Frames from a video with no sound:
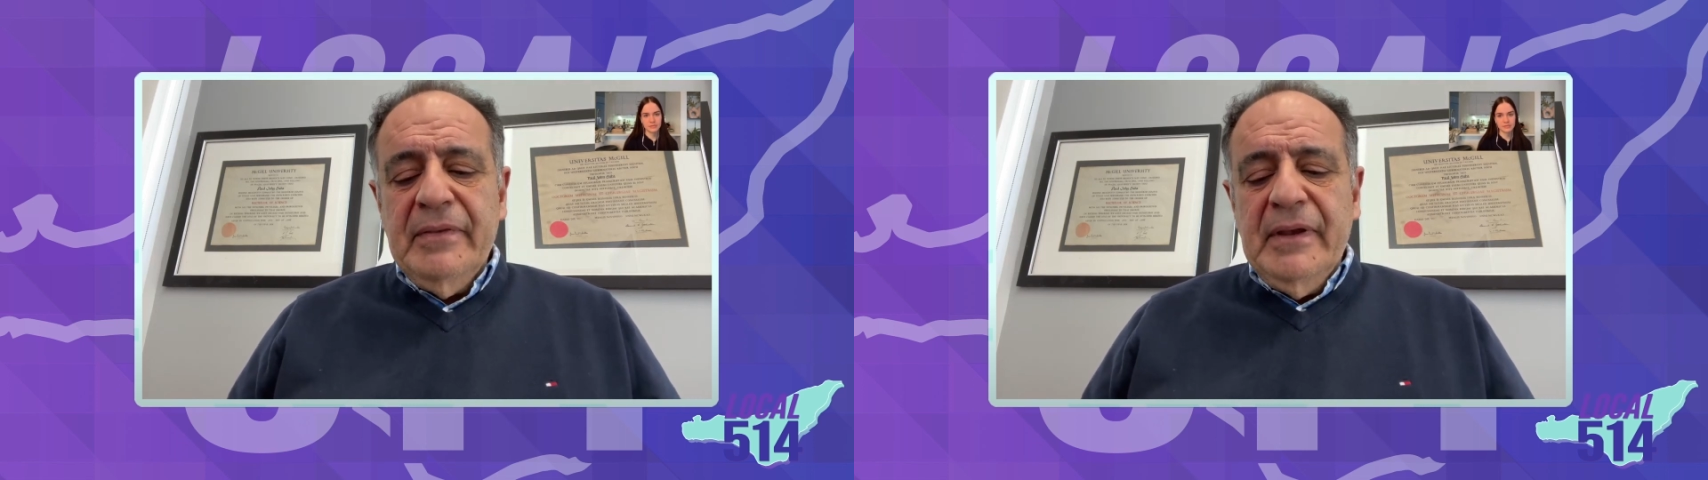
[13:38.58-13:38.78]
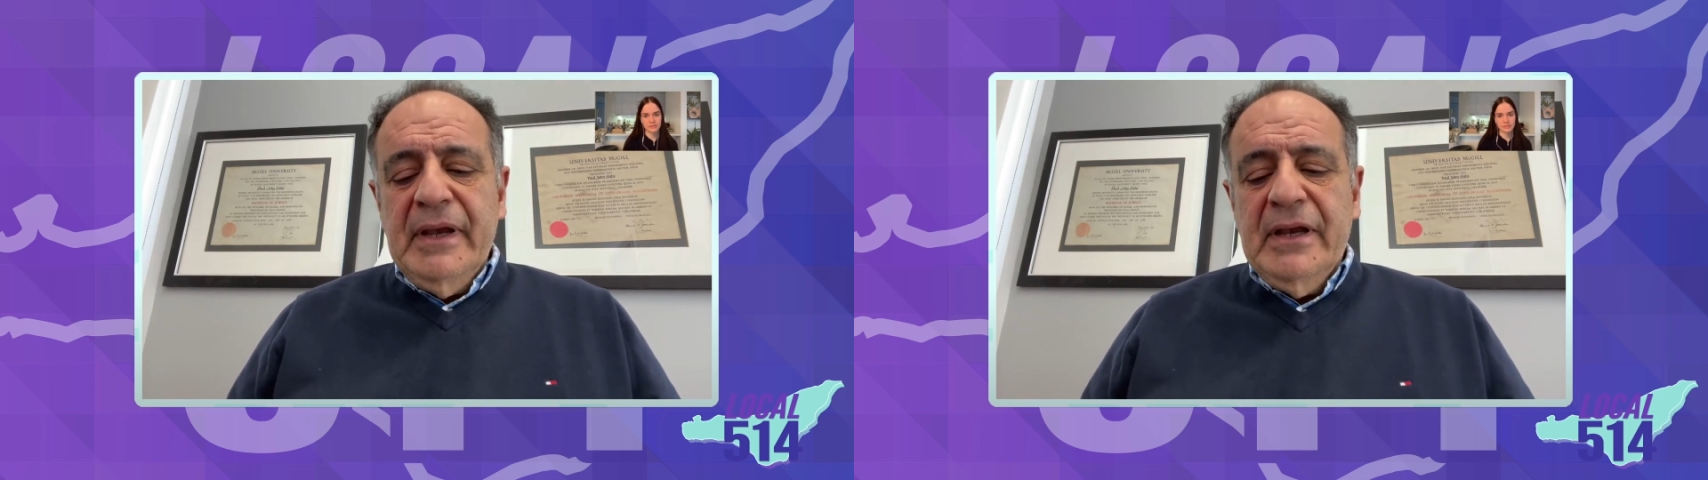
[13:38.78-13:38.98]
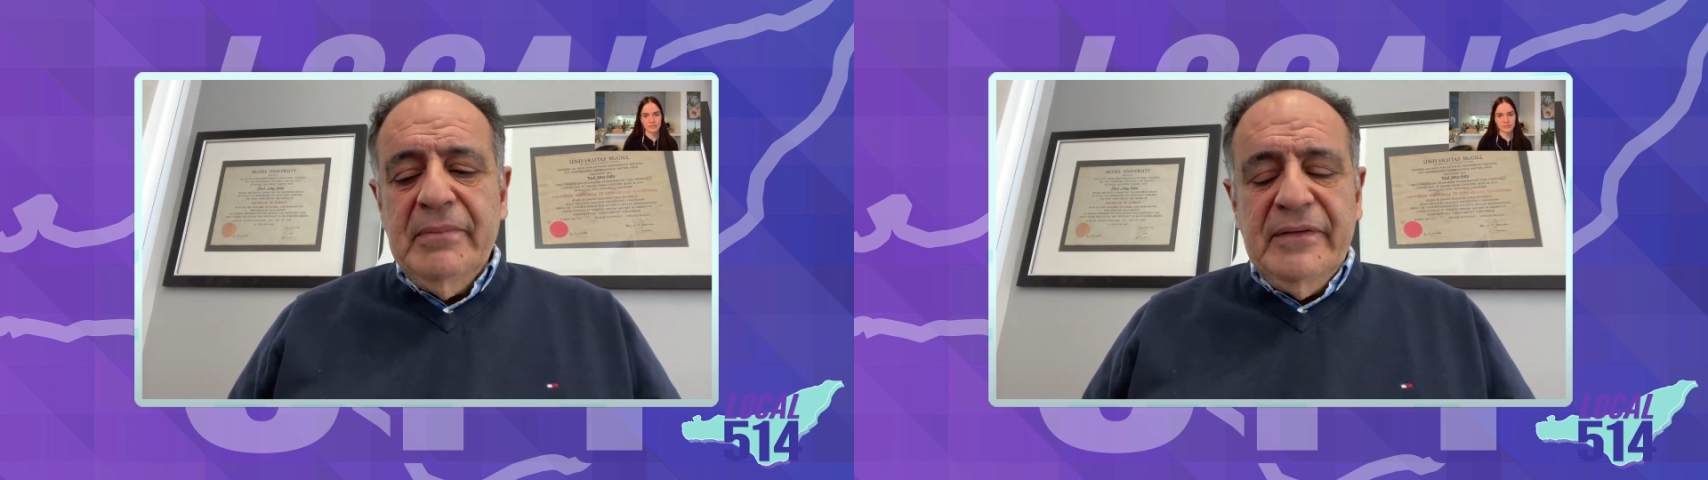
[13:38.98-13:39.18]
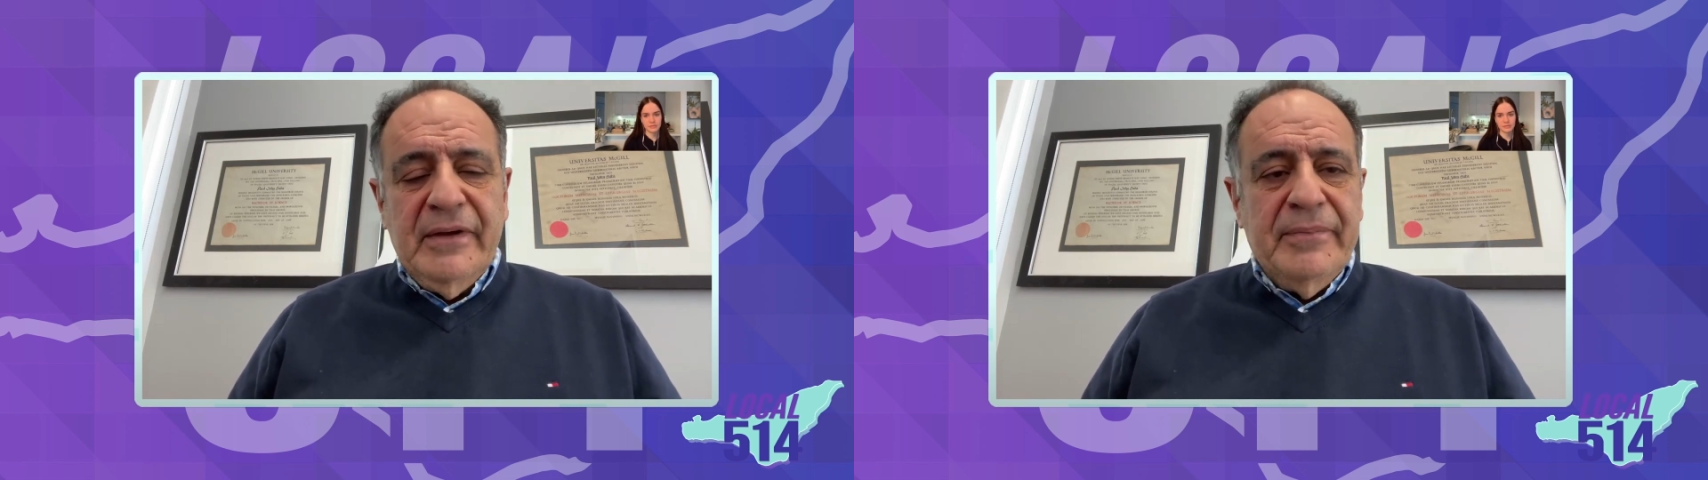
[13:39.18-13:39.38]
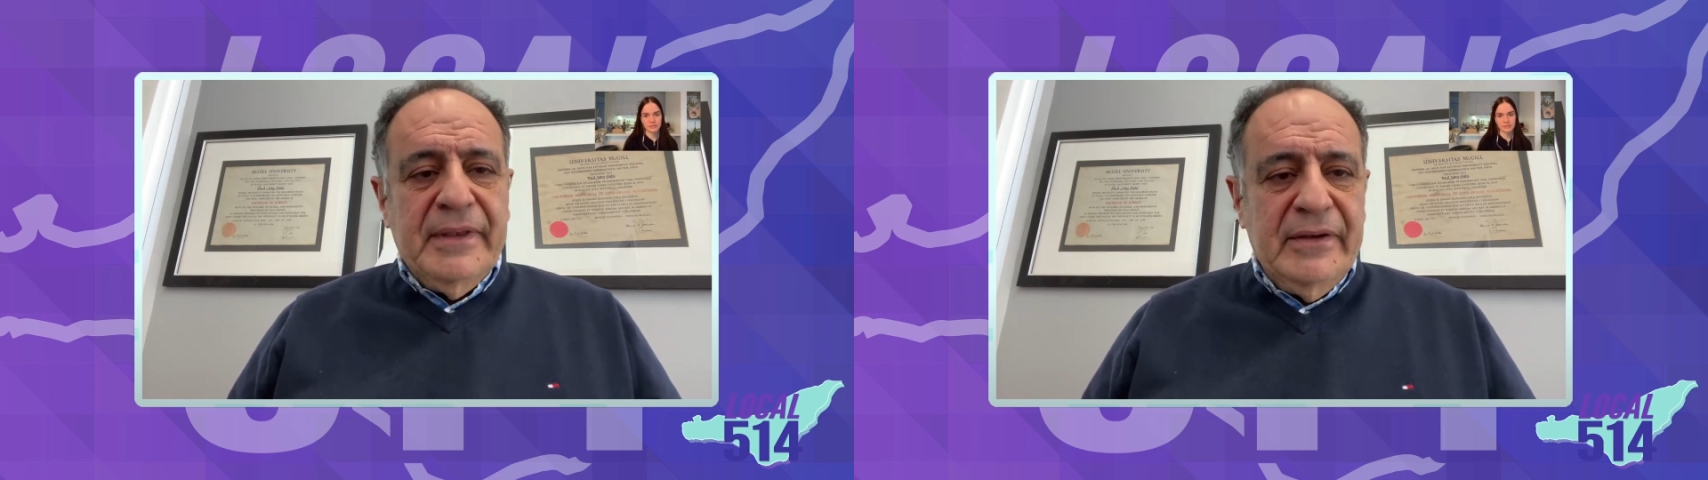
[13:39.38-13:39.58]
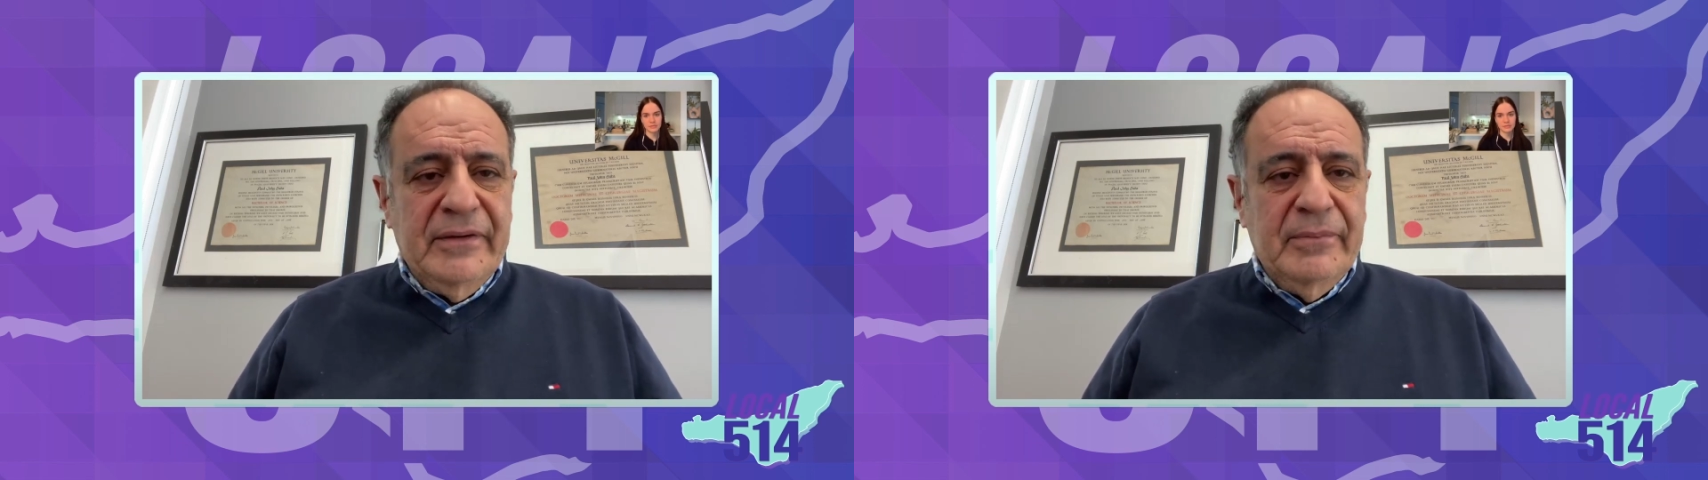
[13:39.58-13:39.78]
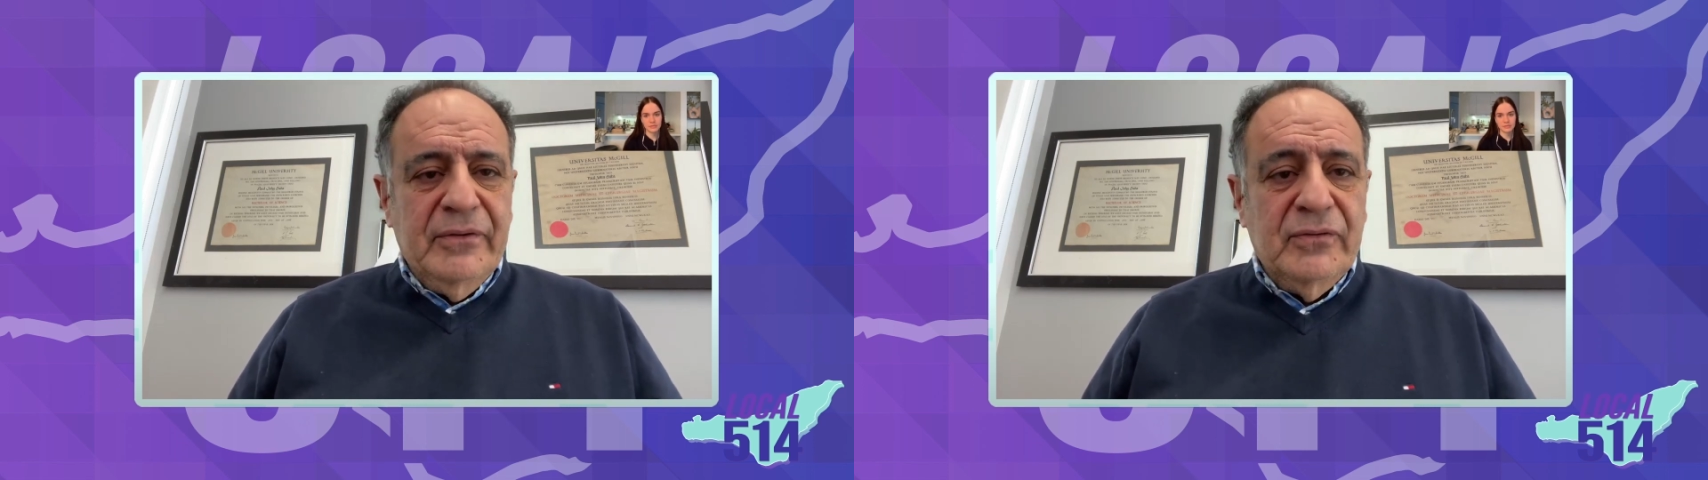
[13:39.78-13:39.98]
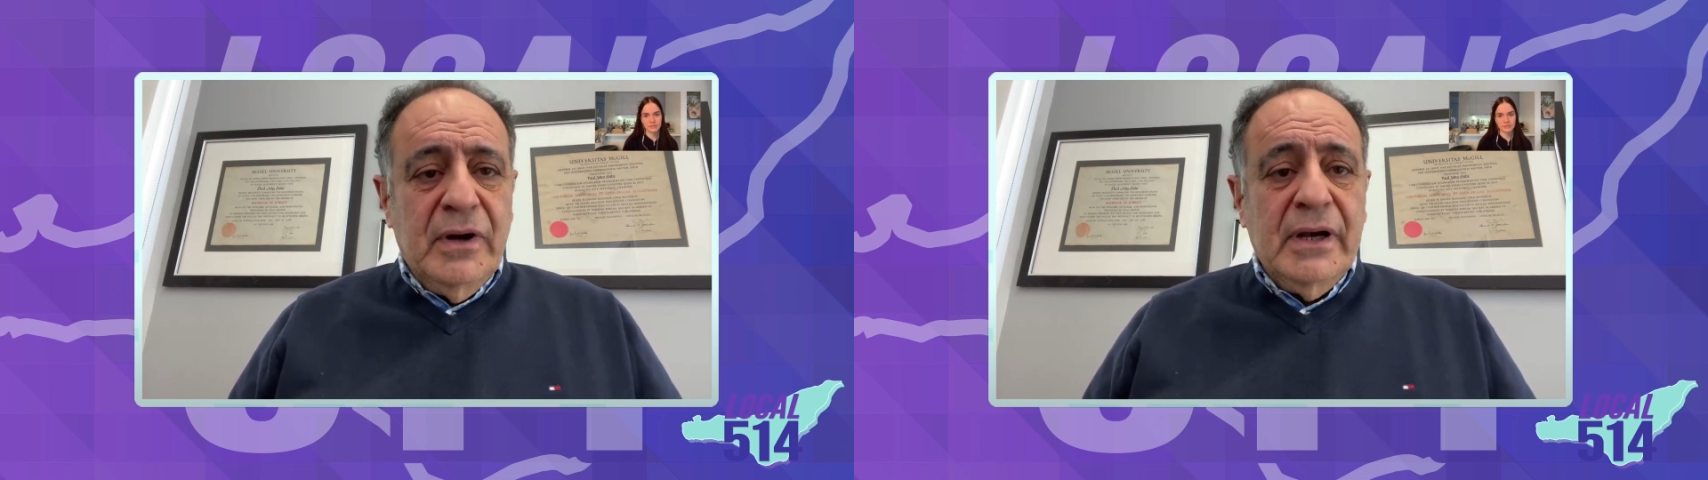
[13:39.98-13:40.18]
it can be something as simple
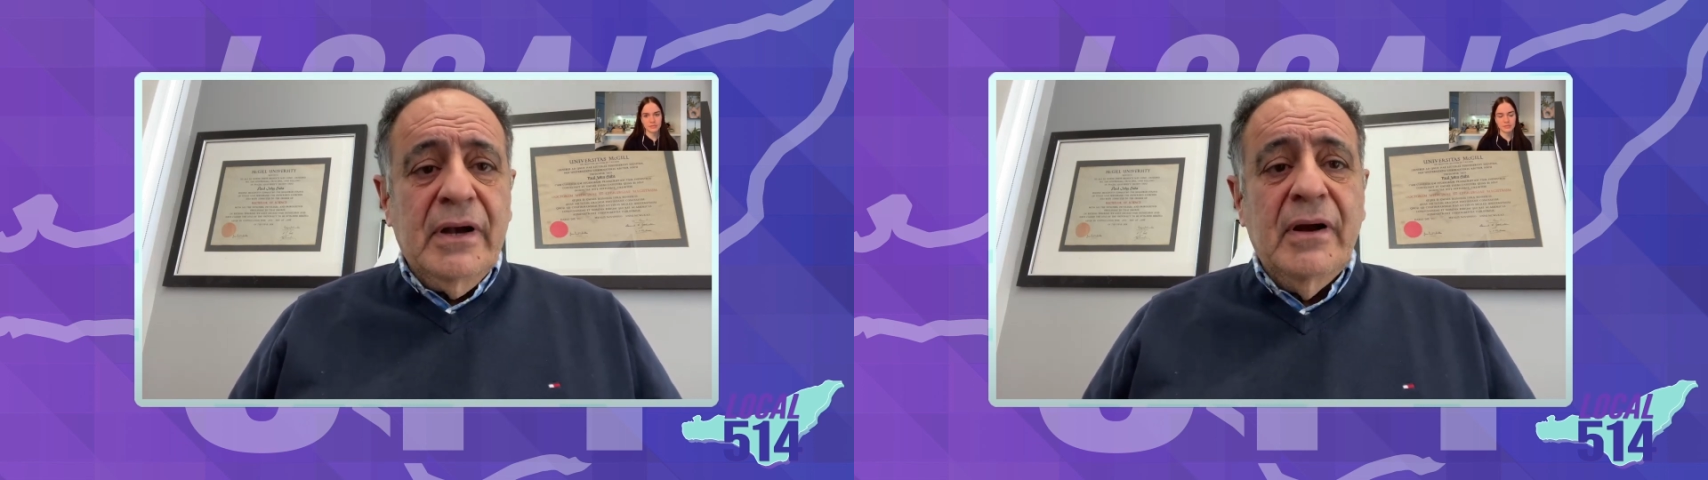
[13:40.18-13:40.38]
as walk.